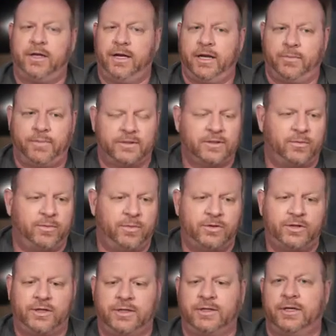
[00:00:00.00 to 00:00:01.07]
Cleanup is so
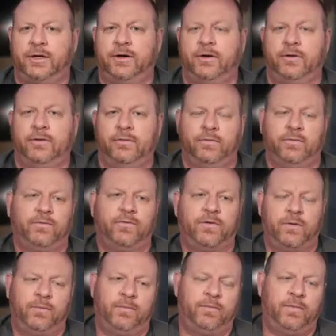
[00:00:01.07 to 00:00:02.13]
much easier
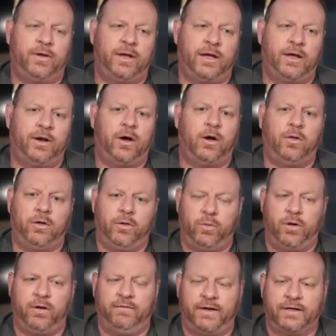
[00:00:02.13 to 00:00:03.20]
from an
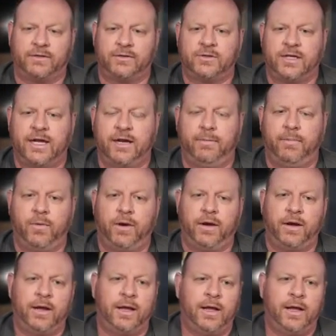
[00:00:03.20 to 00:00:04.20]
all-in-one vessel standpoint.